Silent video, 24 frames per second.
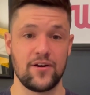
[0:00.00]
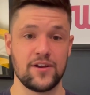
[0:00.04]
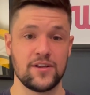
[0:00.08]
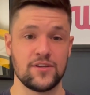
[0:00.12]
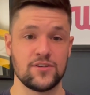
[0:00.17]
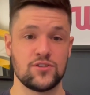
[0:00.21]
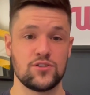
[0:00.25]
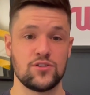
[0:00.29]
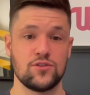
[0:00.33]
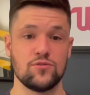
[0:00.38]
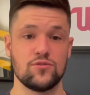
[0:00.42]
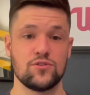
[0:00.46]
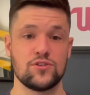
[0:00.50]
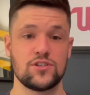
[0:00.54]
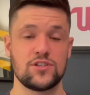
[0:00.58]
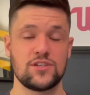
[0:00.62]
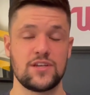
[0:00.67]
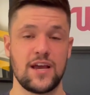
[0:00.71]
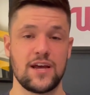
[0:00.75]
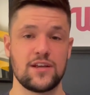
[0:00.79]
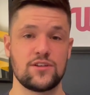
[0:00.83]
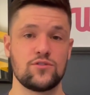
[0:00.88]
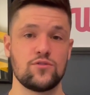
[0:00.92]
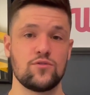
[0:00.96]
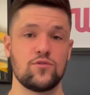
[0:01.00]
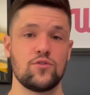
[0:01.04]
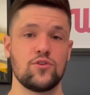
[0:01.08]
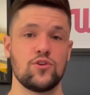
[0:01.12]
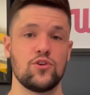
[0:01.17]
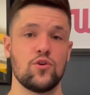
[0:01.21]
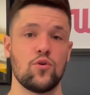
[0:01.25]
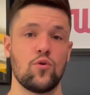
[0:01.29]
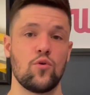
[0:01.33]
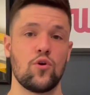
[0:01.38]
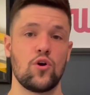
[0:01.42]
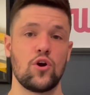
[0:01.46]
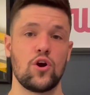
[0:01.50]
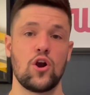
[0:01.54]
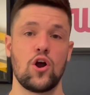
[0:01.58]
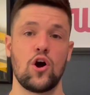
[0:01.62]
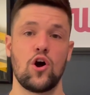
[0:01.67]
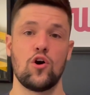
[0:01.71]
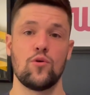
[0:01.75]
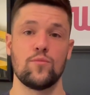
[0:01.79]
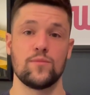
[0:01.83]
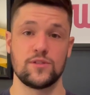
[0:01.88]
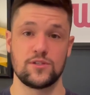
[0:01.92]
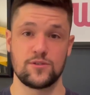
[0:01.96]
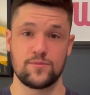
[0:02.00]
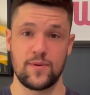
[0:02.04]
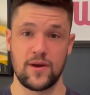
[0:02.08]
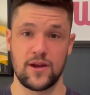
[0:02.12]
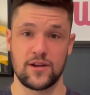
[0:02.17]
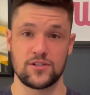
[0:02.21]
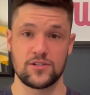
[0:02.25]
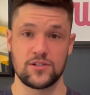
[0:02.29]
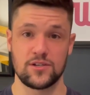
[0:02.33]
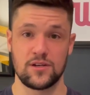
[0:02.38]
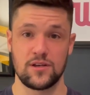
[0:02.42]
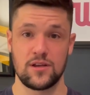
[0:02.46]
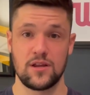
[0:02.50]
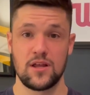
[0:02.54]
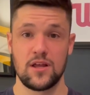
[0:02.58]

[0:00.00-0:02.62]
is to schedule your home inspection.